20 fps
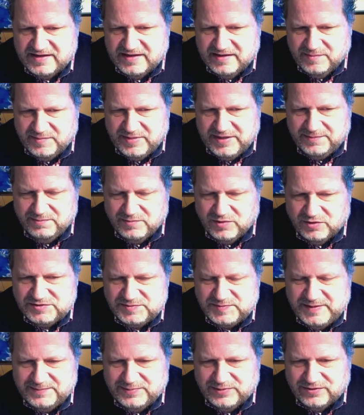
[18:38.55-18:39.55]
most
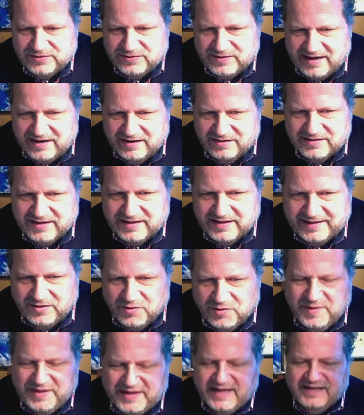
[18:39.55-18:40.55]
people are like, oh
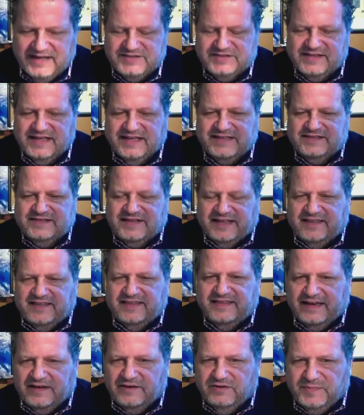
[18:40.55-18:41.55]
my gosh, that's like
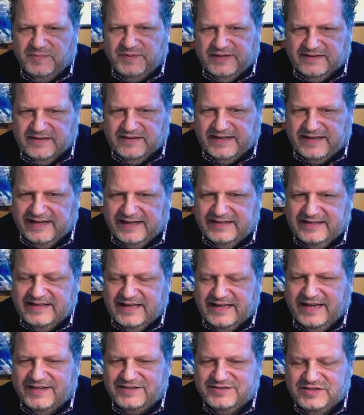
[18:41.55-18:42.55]
therapy. Like I didn't
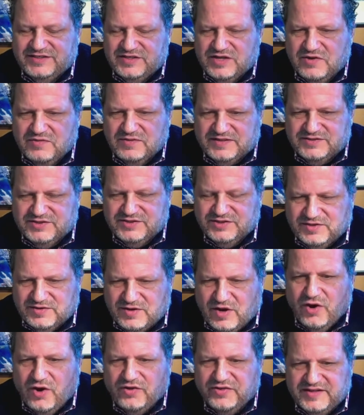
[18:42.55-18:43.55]
actually know
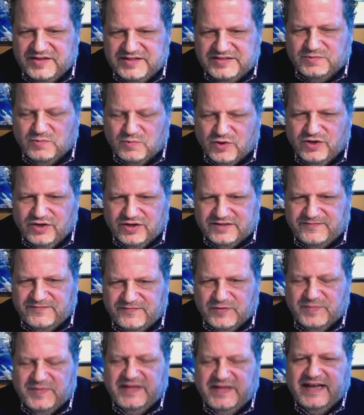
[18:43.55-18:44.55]
all this work for
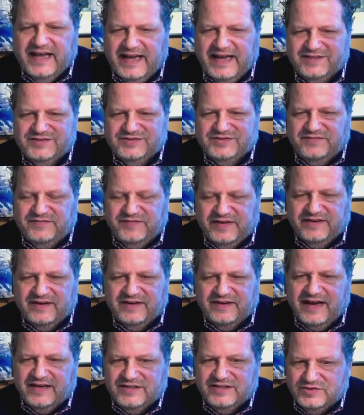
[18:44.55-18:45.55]
me to actually figure out
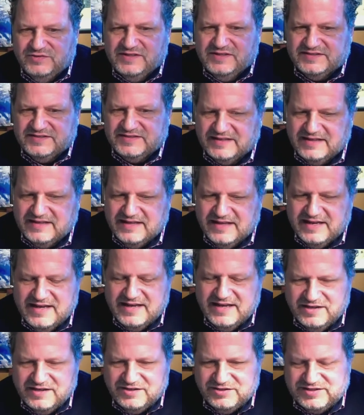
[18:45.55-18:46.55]
how to do this. And
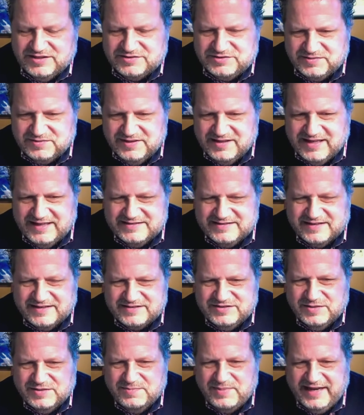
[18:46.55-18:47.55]
you start to realize like
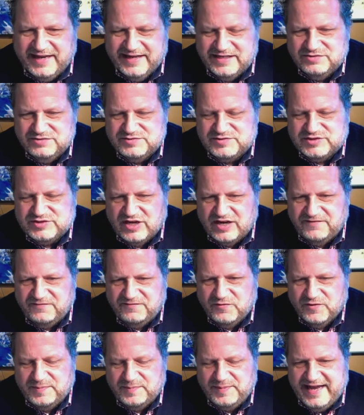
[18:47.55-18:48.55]
to buy a new
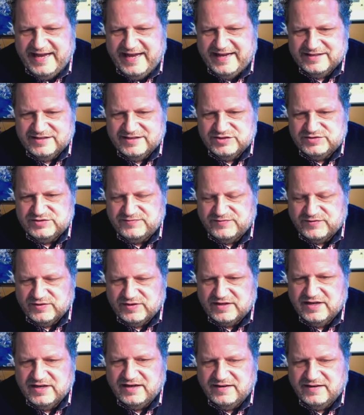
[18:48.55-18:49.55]
software package for
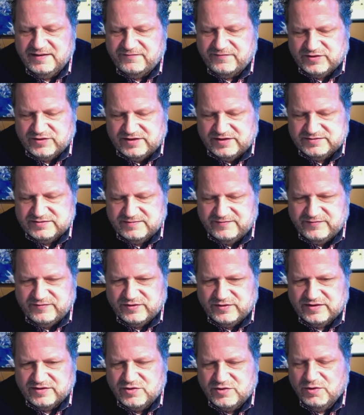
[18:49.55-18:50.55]

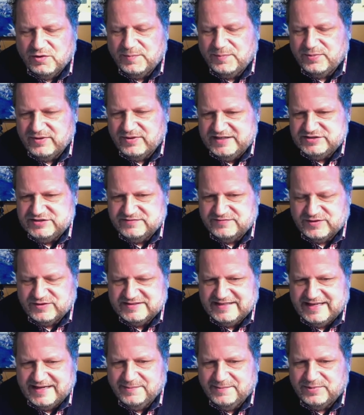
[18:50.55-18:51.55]
a corporation, for
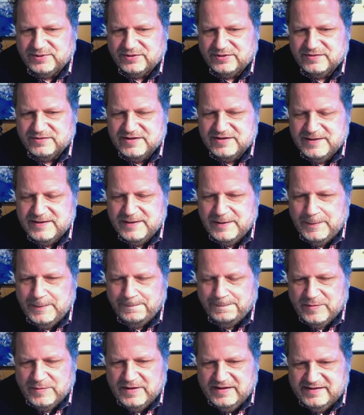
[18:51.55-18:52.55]
example,
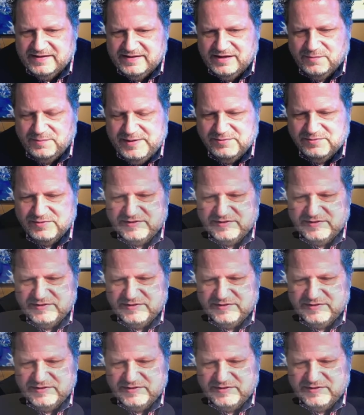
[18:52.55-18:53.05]
people would